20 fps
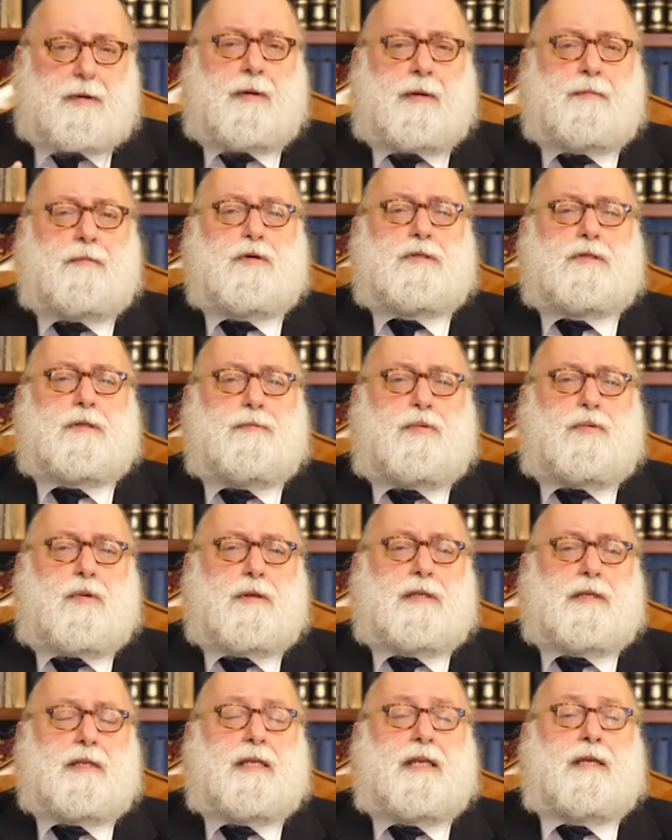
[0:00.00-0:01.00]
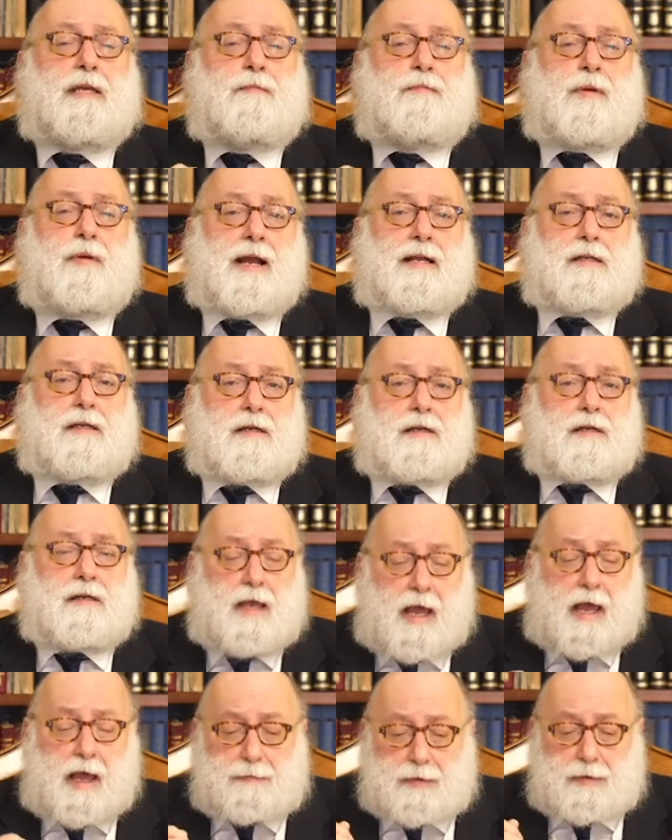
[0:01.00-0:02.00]
and most importantly, in
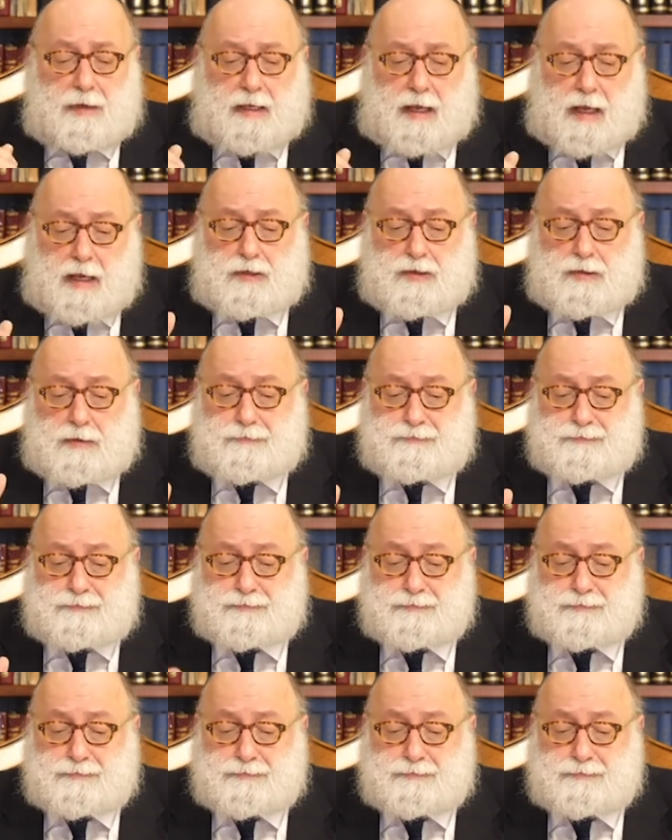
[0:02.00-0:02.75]
practical application.